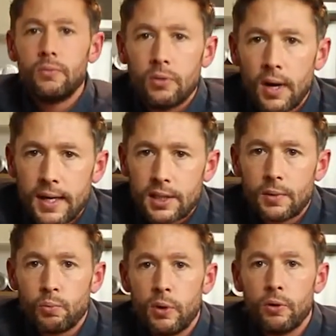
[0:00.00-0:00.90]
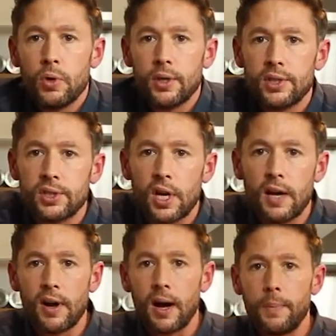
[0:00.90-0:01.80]
Right, we're all good to
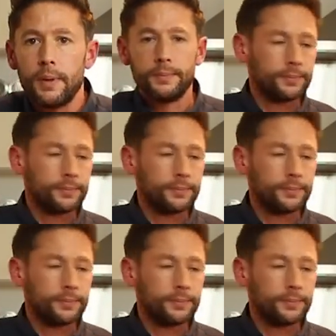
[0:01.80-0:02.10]
serve up.